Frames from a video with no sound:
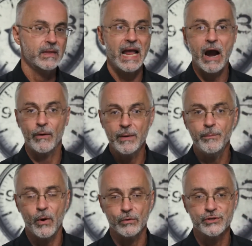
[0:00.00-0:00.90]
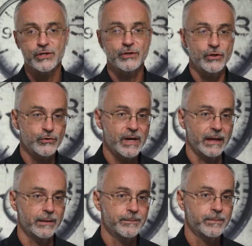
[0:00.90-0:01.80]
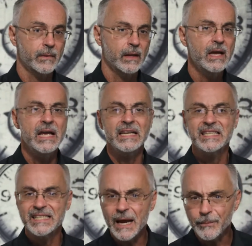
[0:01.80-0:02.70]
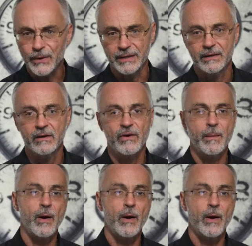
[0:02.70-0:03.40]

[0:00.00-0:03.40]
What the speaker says: our impulse to drink, separate from our